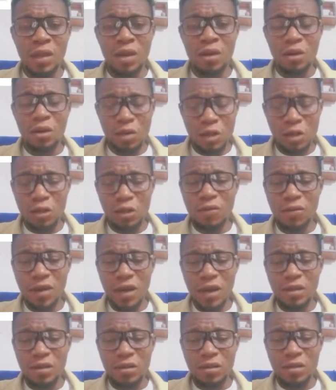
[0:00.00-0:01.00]

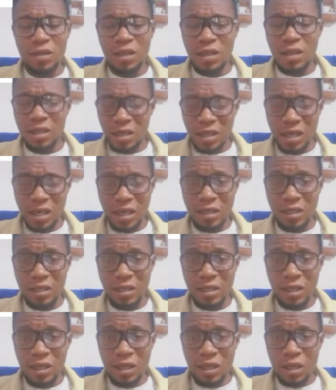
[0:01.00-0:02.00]
esophagus. Yes.
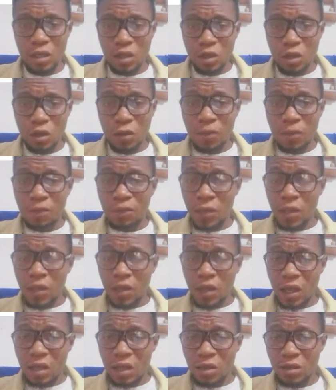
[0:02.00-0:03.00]
So
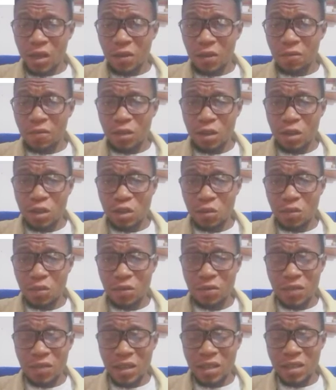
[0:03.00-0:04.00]
in order for you to
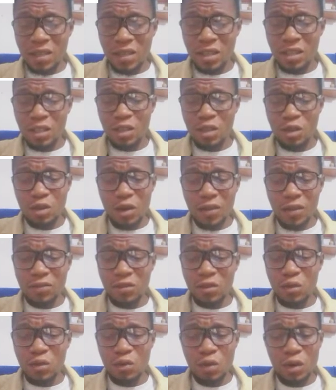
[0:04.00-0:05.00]
prevent this, you have
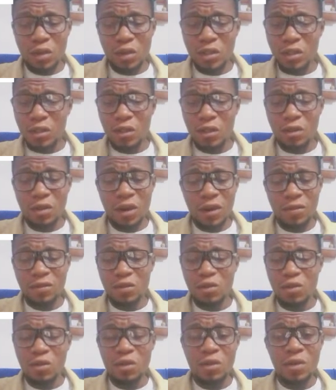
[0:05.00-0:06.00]

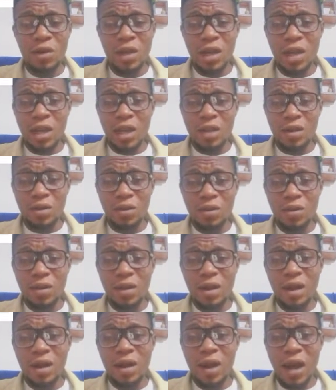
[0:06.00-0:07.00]
to
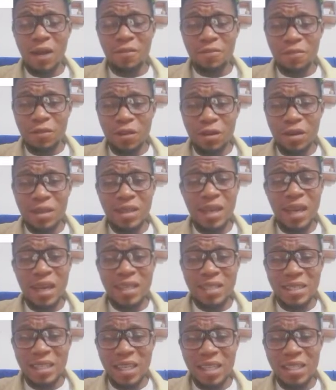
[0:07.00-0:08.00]
avoid
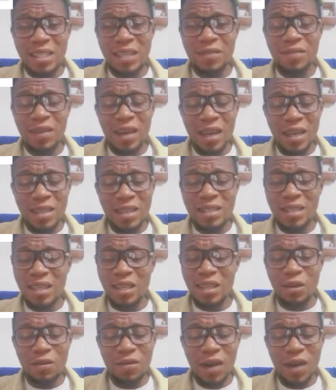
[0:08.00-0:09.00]
excessive
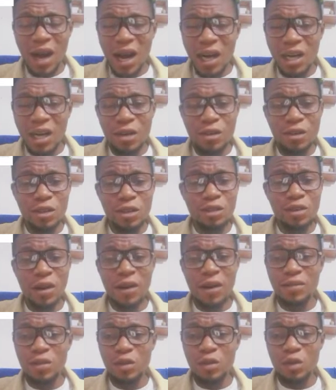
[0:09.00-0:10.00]
intake of alcohol. You
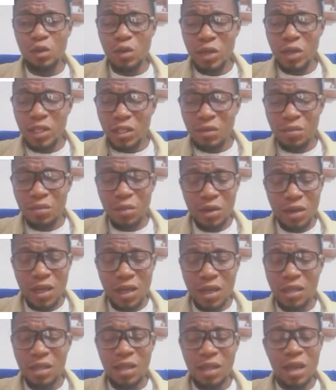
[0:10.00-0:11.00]
have to quit
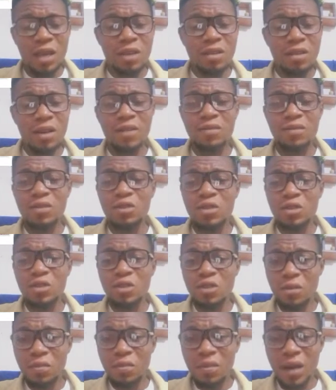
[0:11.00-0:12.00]
smoking. You have to
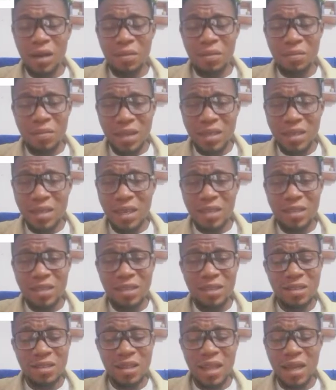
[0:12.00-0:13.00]
stop
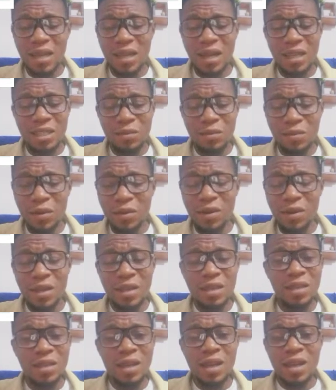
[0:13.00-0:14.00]
medications like
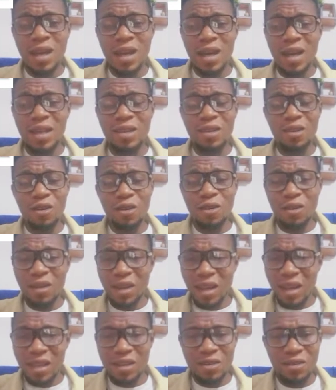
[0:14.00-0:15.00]
aspirin and
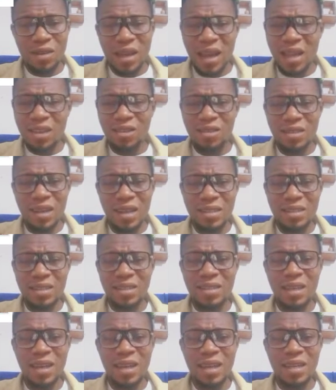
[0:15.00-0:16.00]
any other
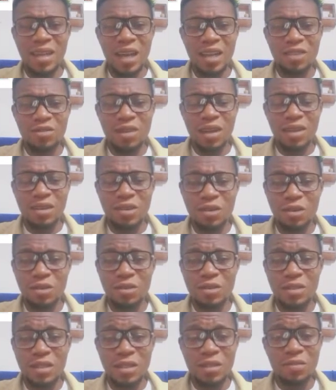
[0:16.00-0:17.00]
thing that can actually
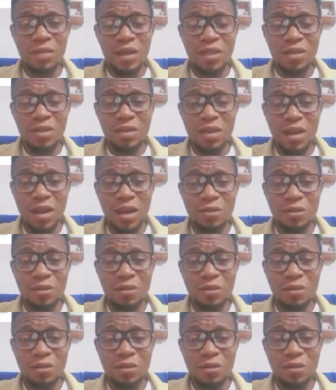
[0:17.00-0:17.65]
cause this particular